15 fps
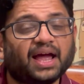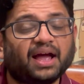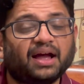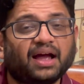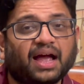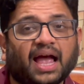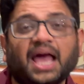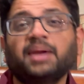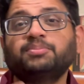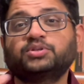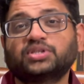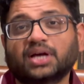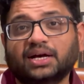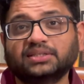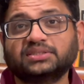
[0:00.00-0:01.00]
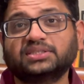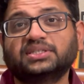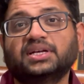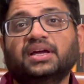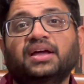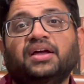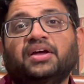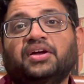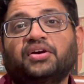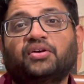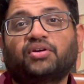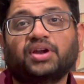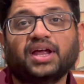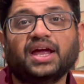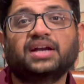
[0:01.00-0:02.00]
helps us
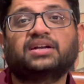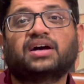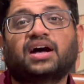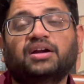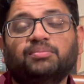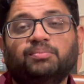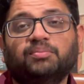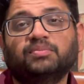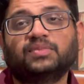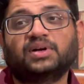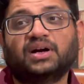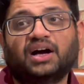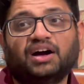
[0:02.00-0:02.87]
create our